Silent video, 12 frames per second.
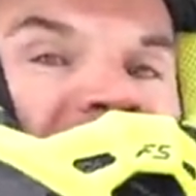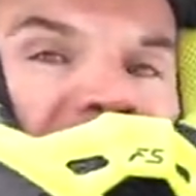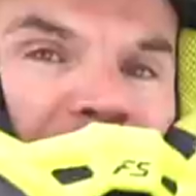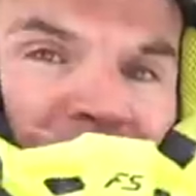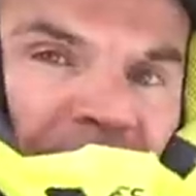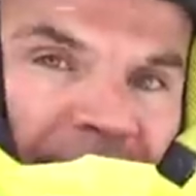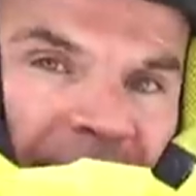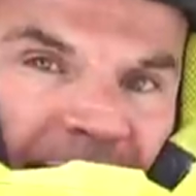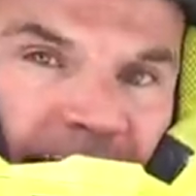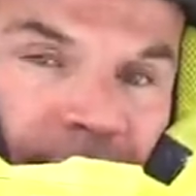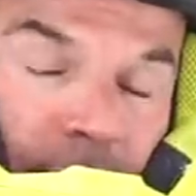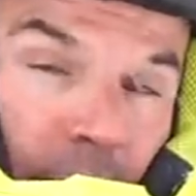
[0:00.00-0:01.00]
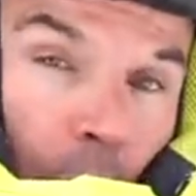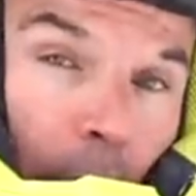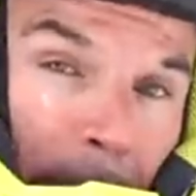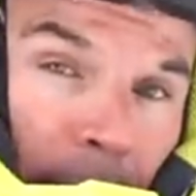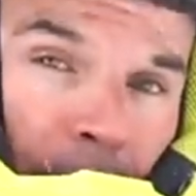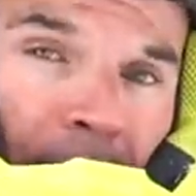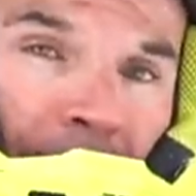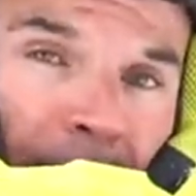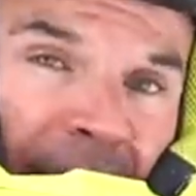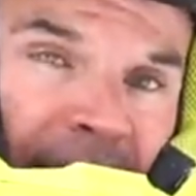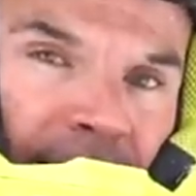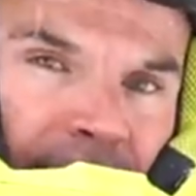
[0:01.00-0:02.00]
something that can still go up and around
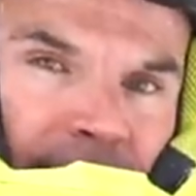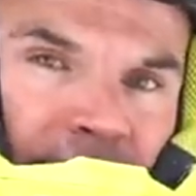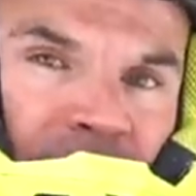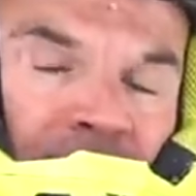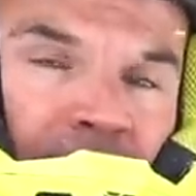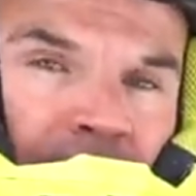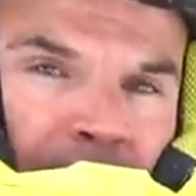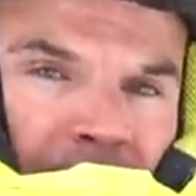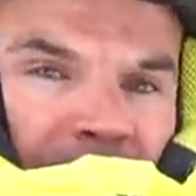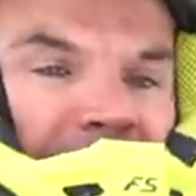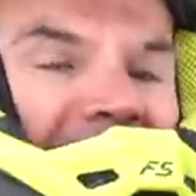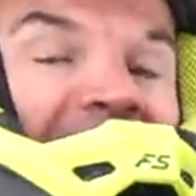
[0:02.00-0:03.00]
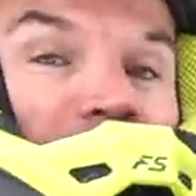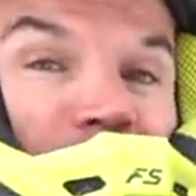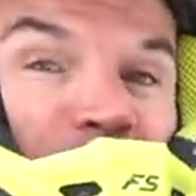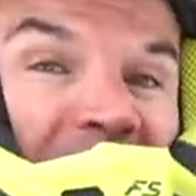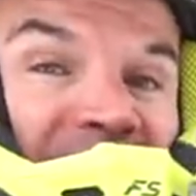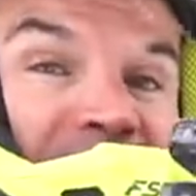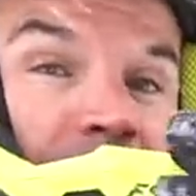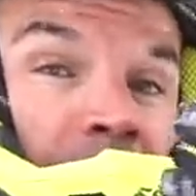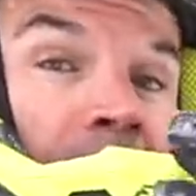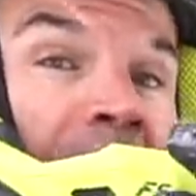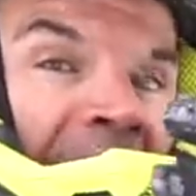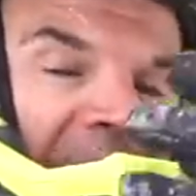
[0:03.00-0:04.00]
my ears, but it allows me
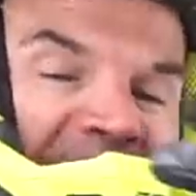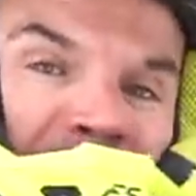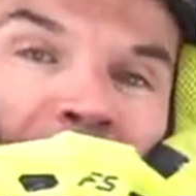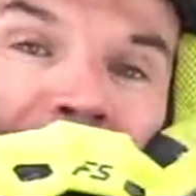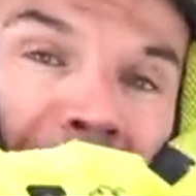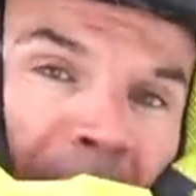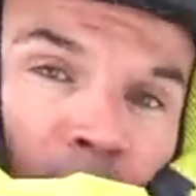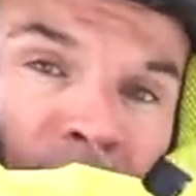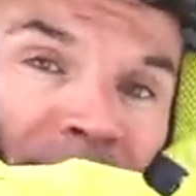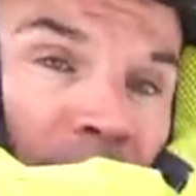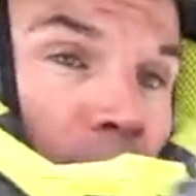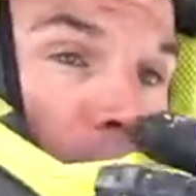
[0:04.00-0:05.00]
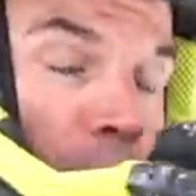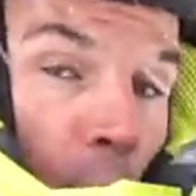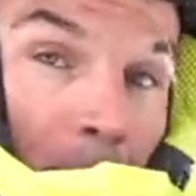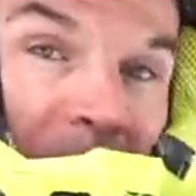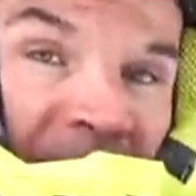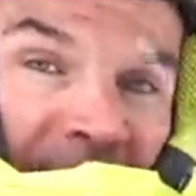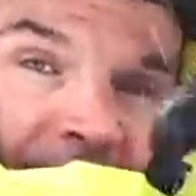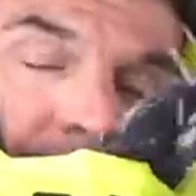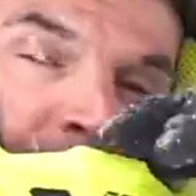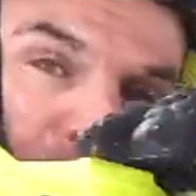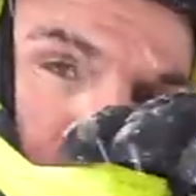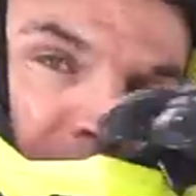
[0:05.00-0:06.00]
to have my mouth open
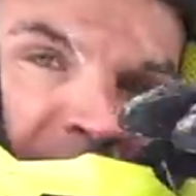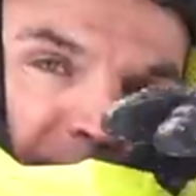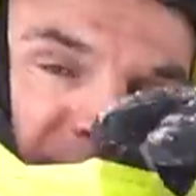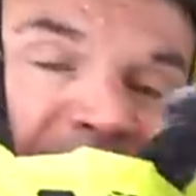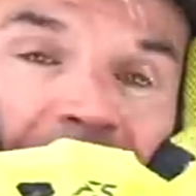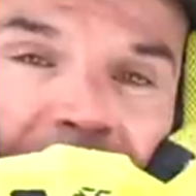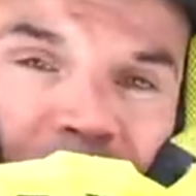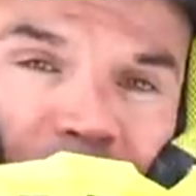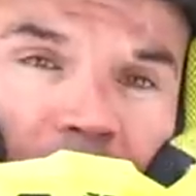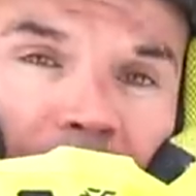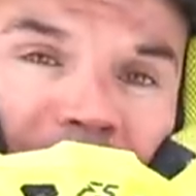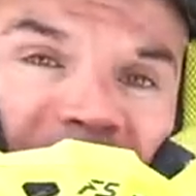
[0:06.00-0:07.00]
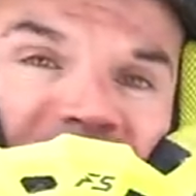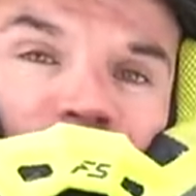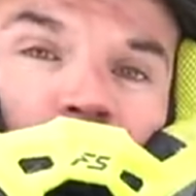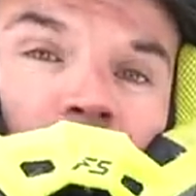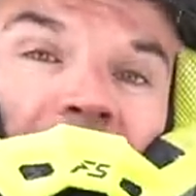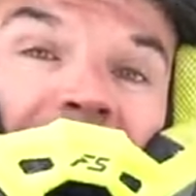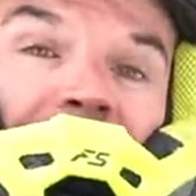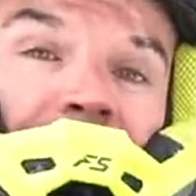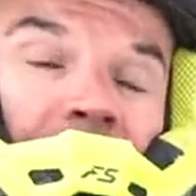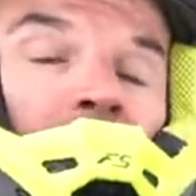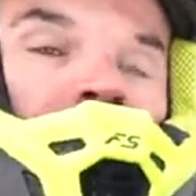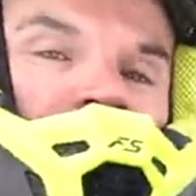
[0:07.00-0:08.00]
to the inside of the jaw piece to where I
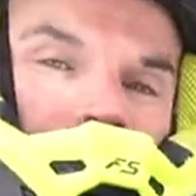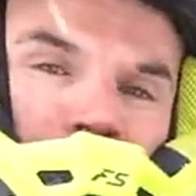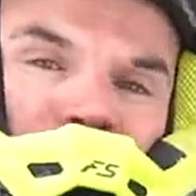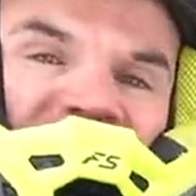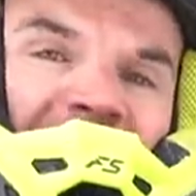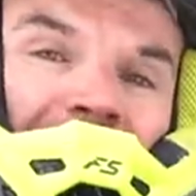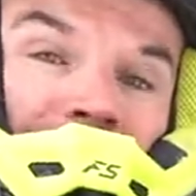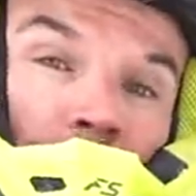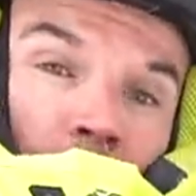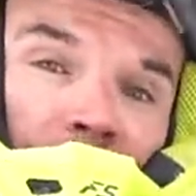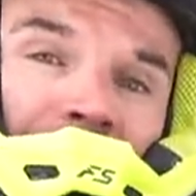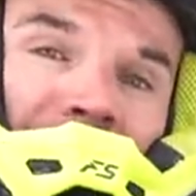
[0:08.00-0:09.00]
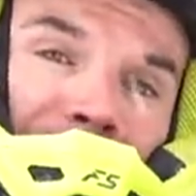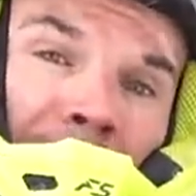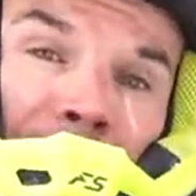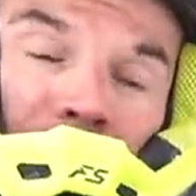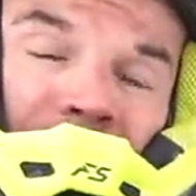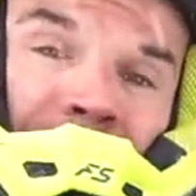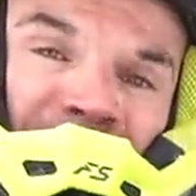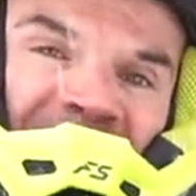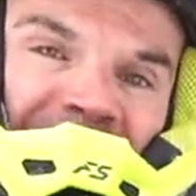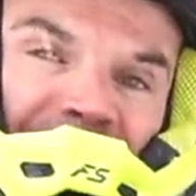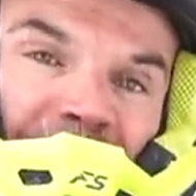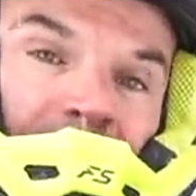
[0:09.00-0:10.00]
can use that lower lip, upper lip
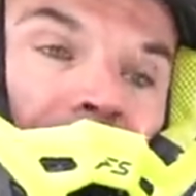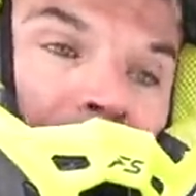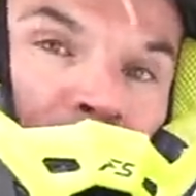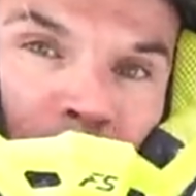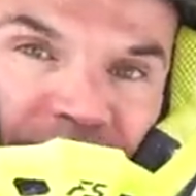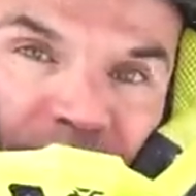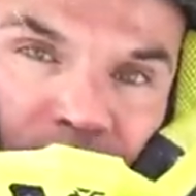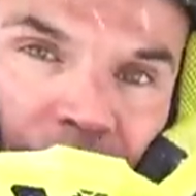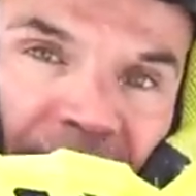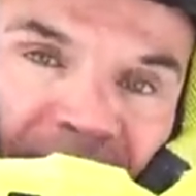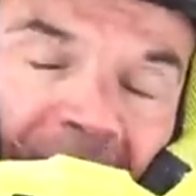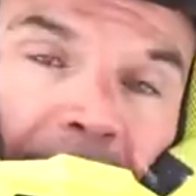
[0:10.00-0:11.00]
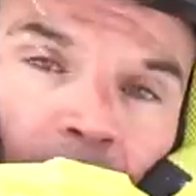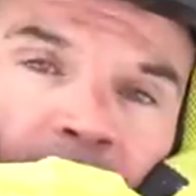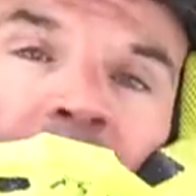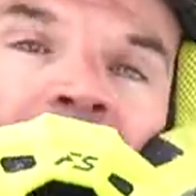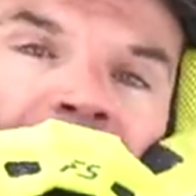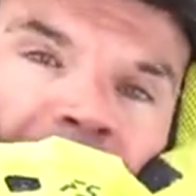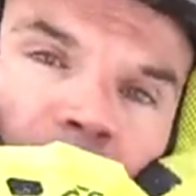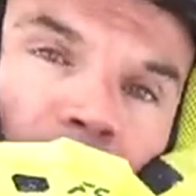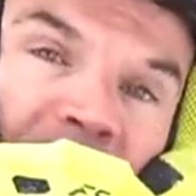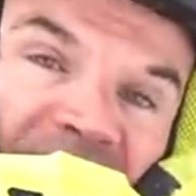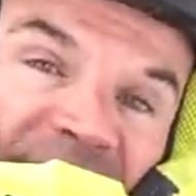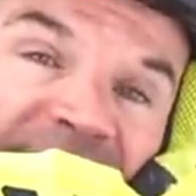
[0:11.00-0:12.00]
technique and breathe straight down, and I'll
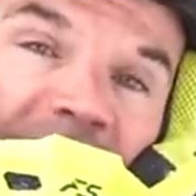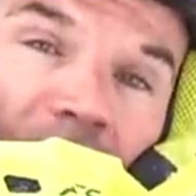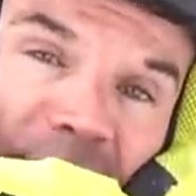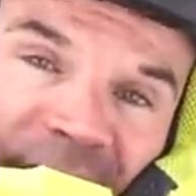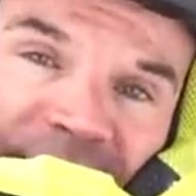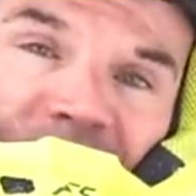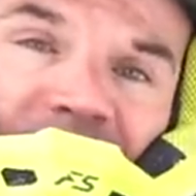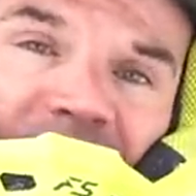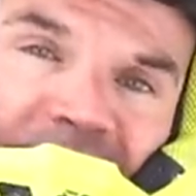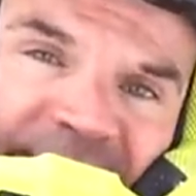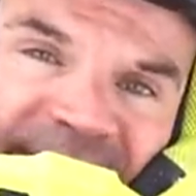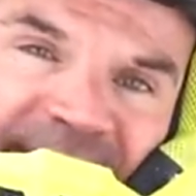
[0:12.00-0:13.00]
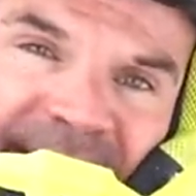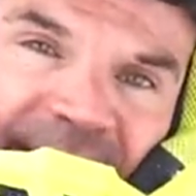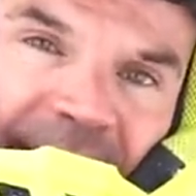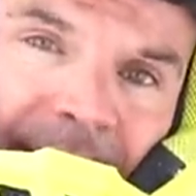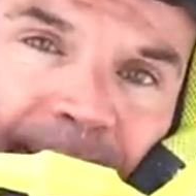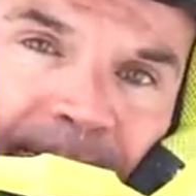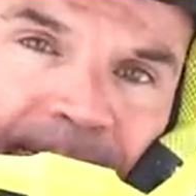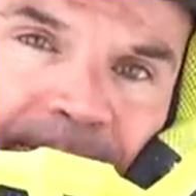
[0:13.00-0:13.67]
be fog free the rest of the day.